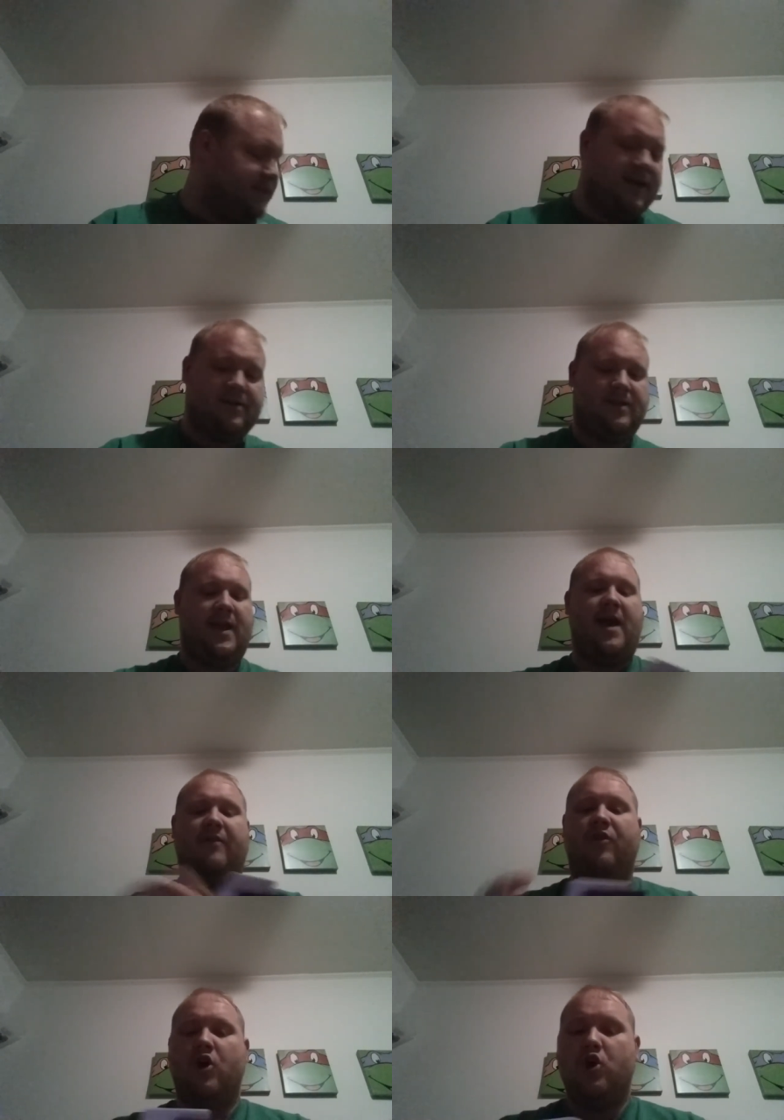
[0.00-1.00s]
seriously
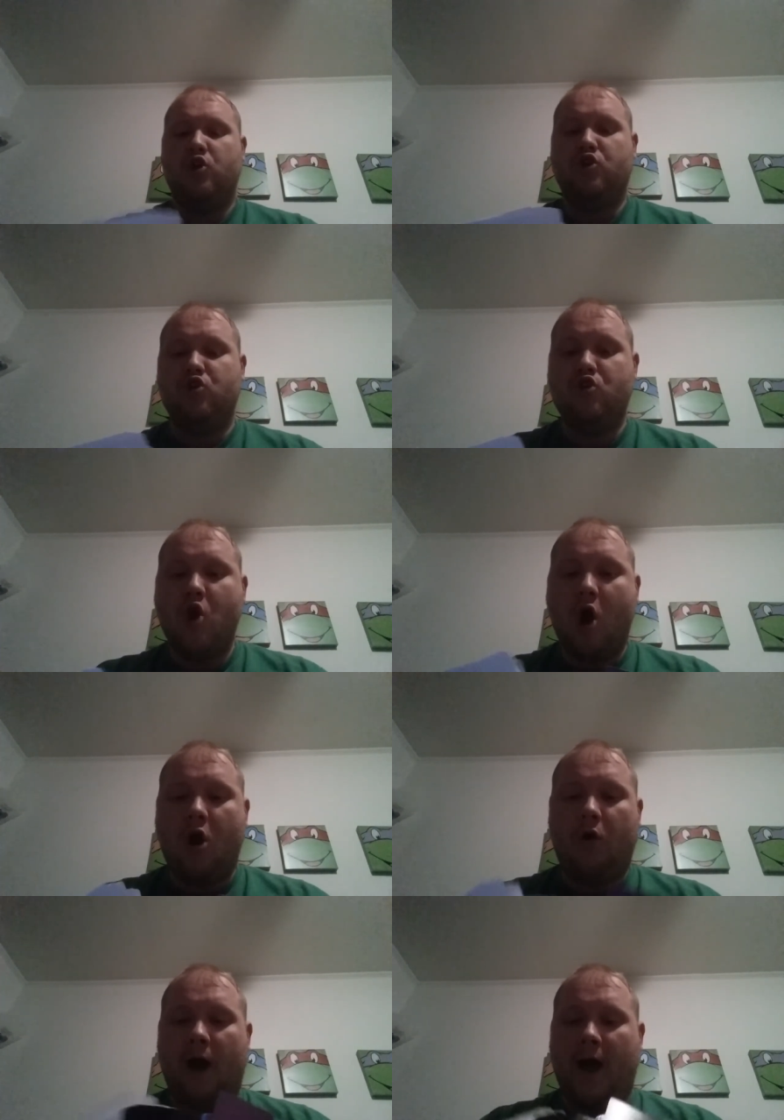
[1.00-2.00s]
have
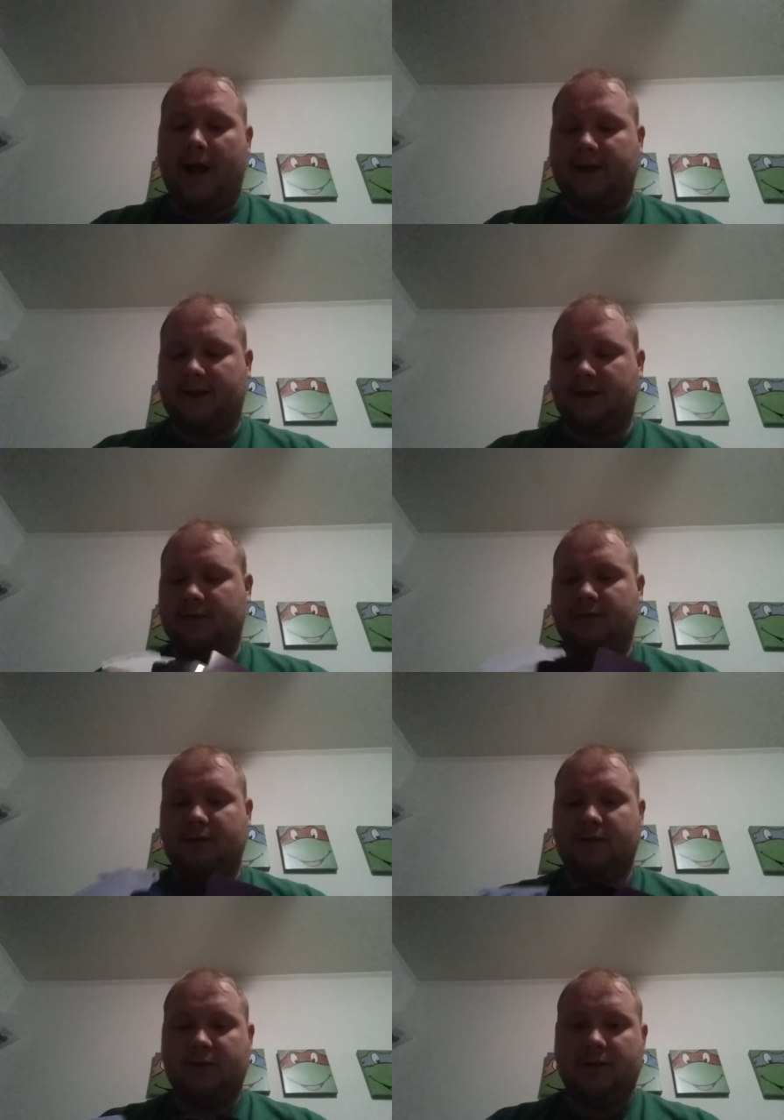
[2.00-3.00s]
no idea.
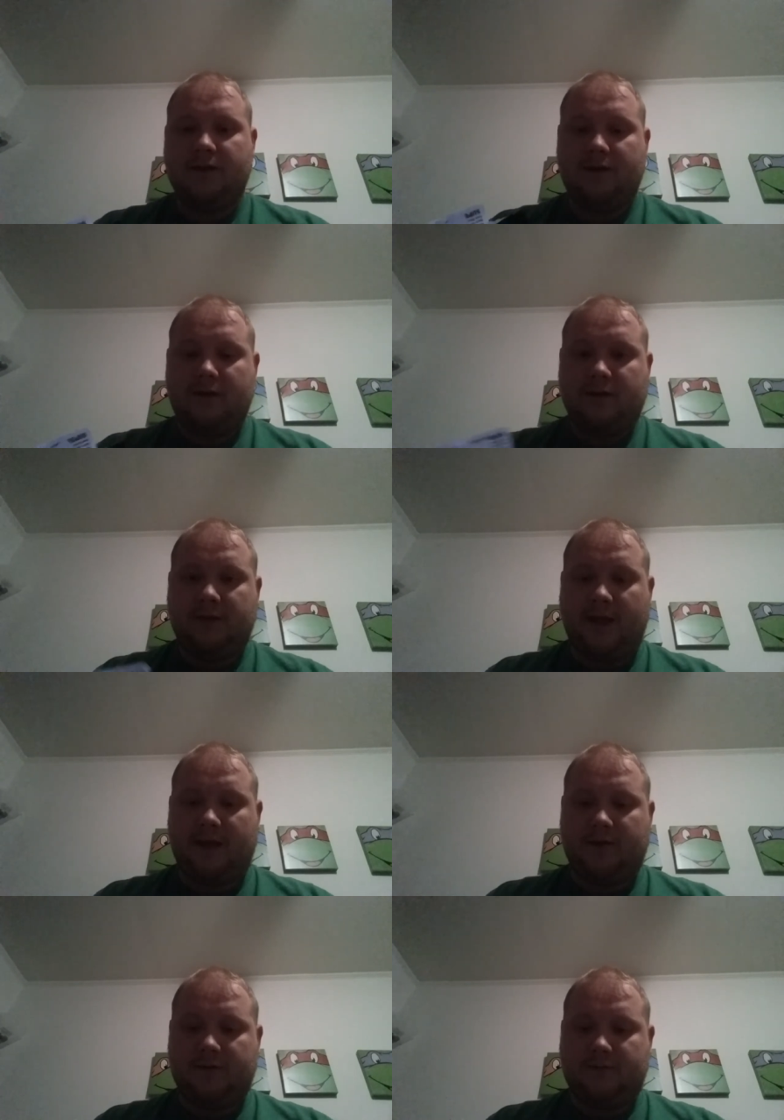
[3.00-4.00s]

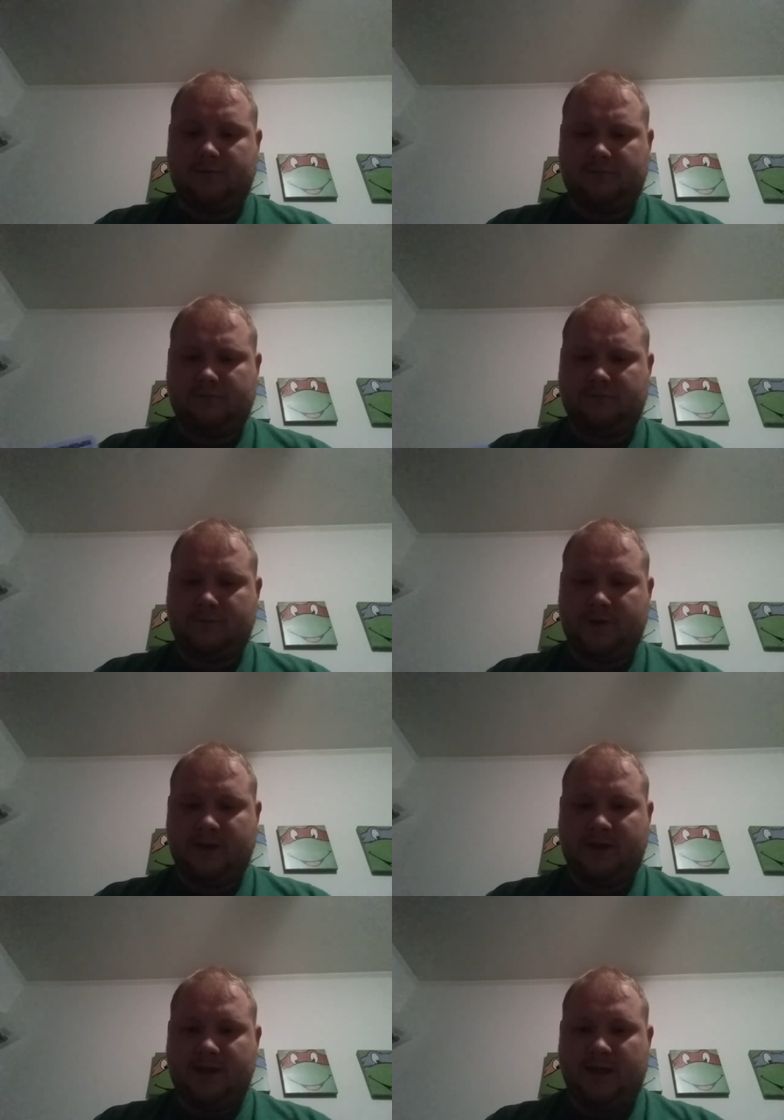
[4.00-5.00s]
Like,
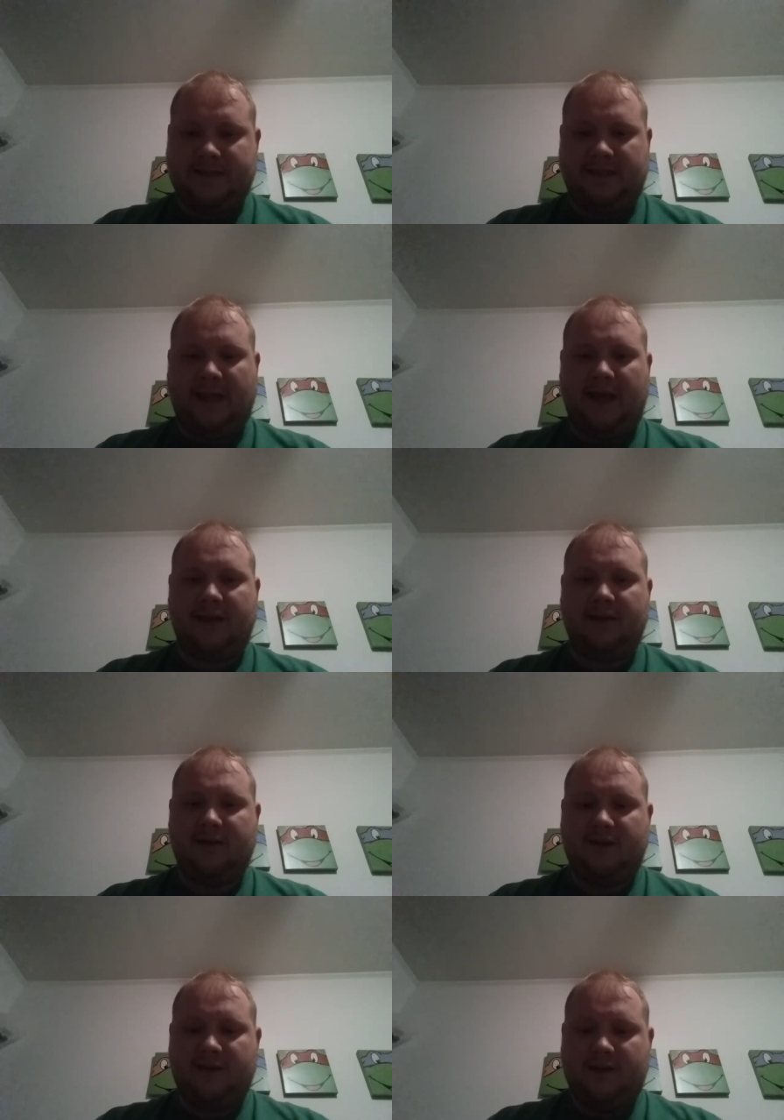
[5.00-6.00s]
is it like
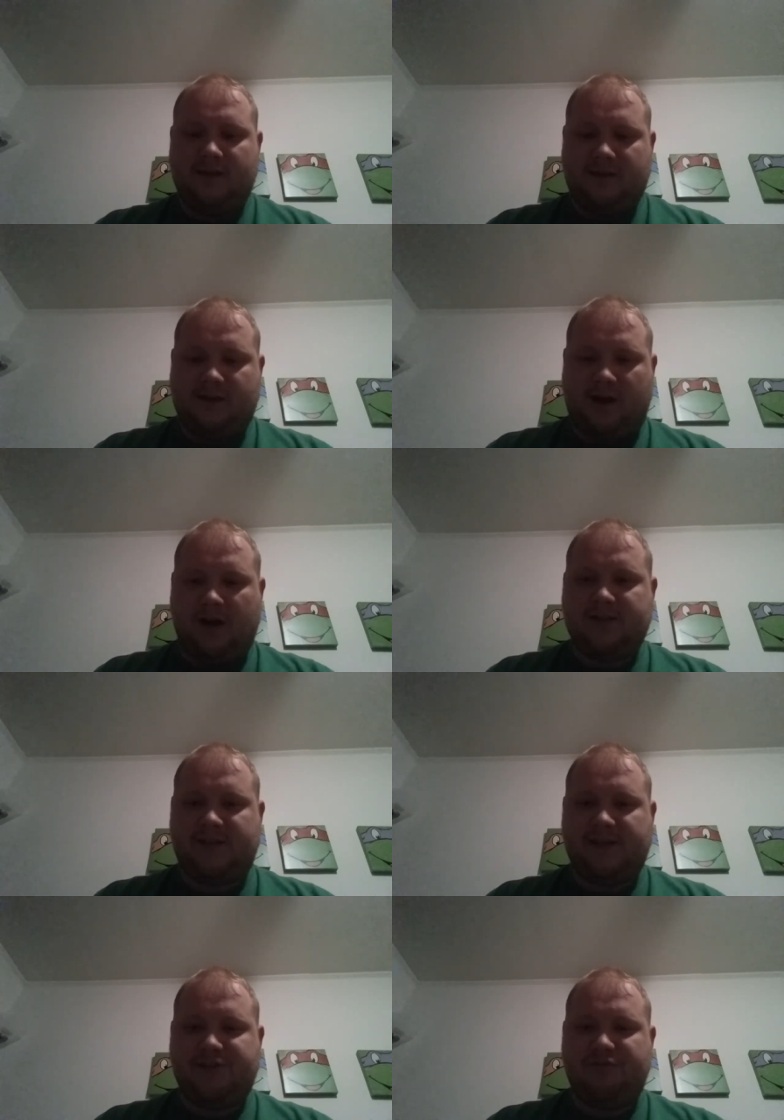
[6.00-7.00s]
Cards
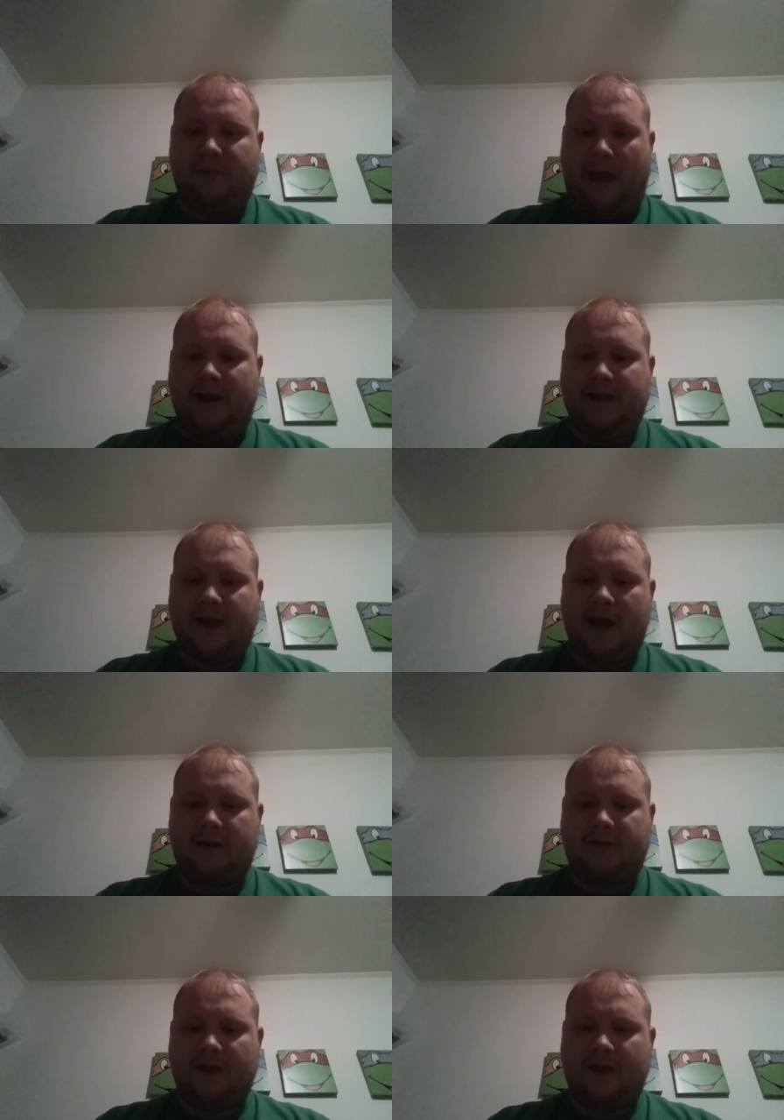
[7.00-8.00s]
Against Humanity kind
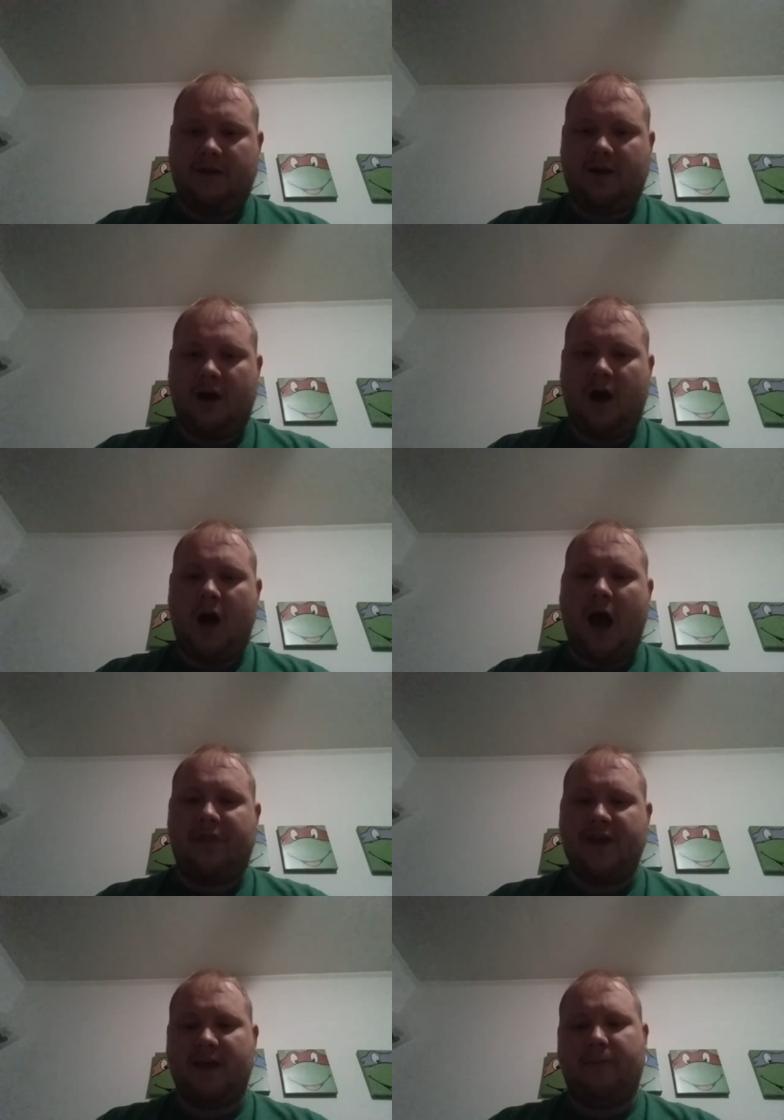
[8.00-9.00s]
of thing. Ah, I
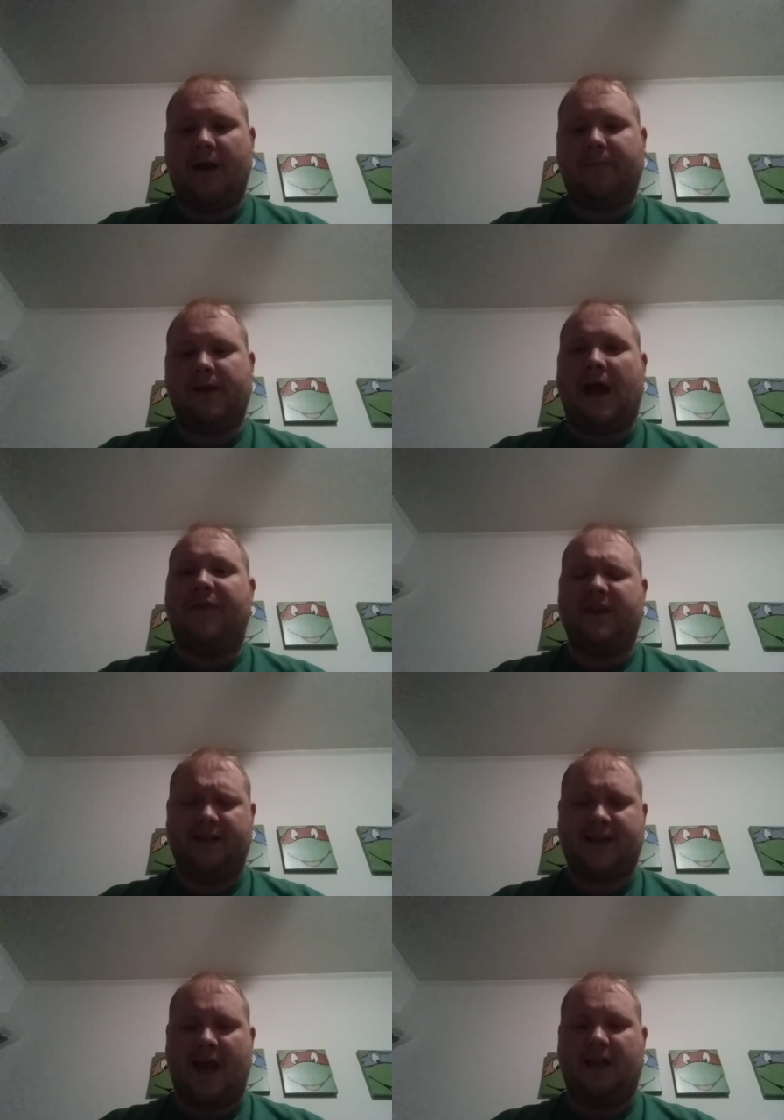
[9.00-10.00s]
think it might be. I
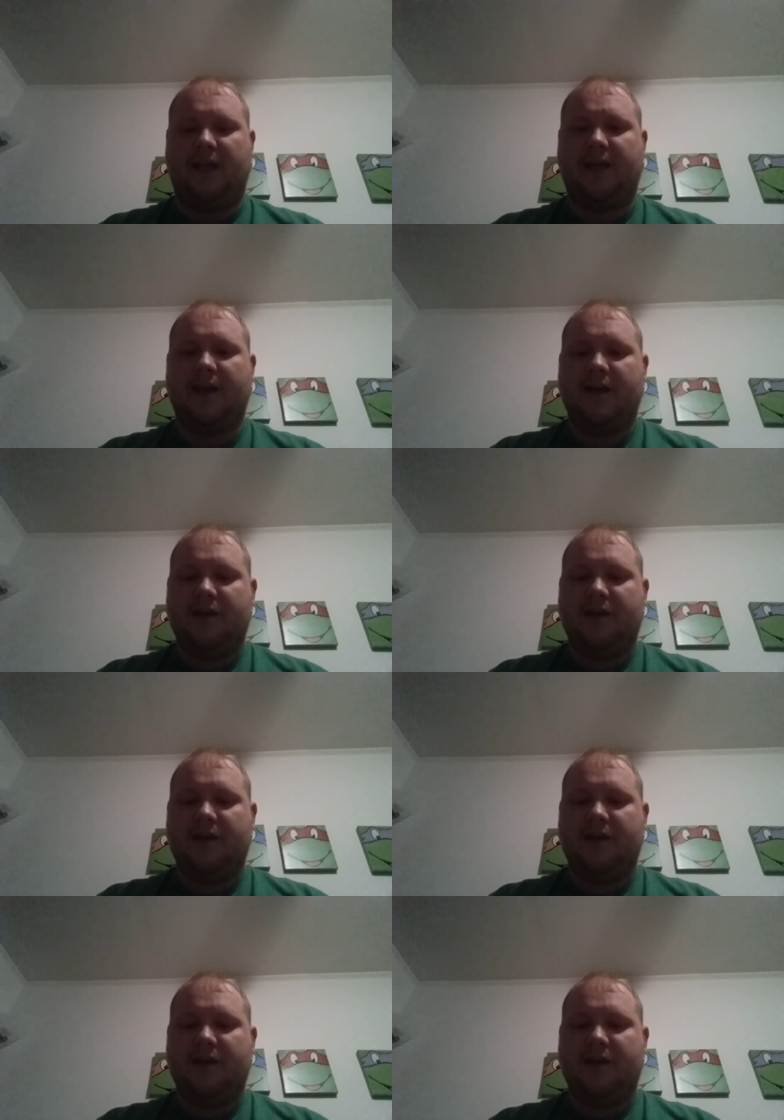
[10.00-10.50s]
think it's kind of like